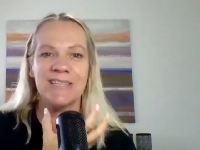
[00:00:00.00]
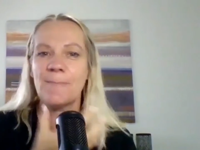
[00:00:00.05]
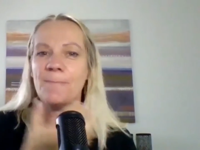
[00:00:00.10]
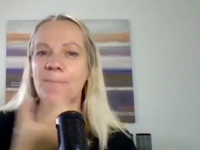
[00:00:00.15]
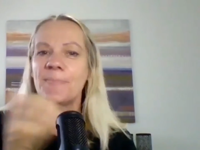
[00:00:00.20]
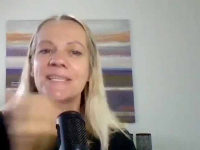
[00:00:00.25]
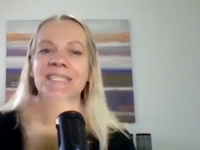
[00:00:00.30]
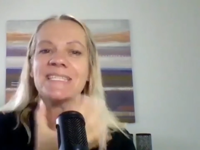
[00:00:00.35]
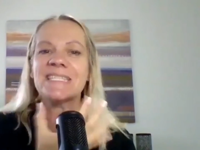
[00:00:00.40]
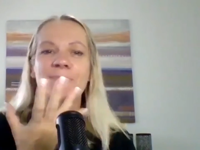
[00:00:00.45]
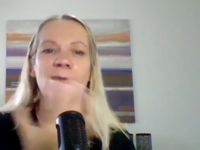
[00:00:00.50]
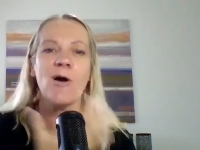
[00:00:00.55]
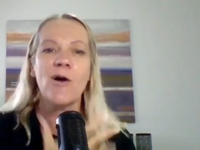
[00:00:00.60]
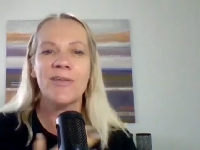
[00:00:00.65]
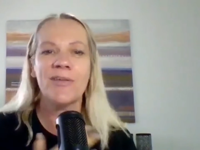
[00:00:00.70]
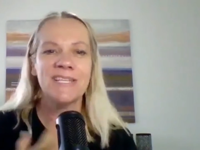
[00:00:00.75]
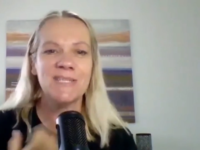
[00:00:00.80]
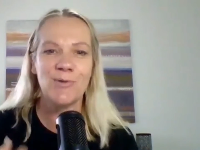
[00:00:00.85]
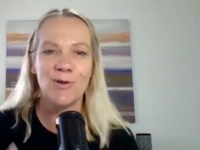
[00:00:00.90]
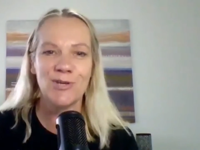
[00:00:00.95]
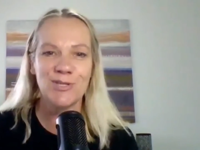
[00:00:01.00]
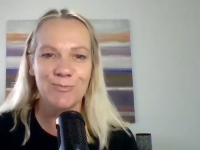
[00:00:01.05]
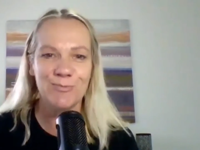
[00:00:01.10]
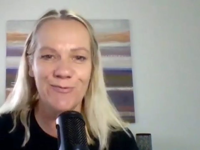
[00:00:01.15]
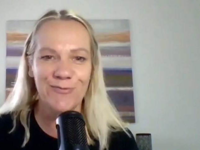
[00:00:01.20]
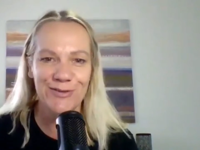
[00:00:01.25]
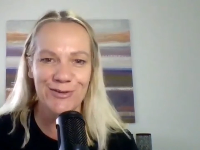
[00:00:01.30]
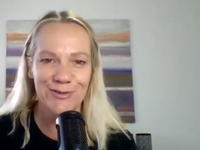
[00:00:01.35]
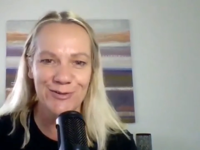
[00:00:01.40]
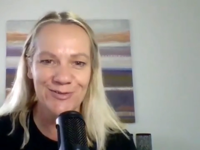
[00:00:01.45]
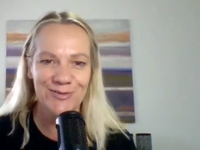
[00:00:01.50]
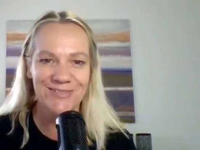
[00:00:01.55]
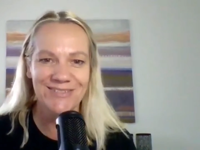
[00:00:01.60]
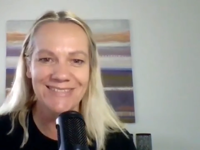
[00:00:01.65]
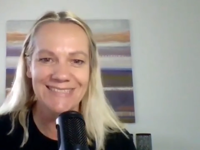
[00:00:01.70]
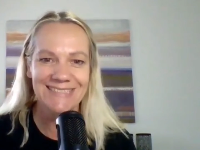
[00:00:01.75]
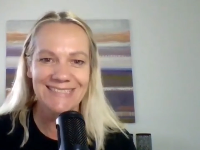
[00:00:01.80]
The biggest smile that is possible for you.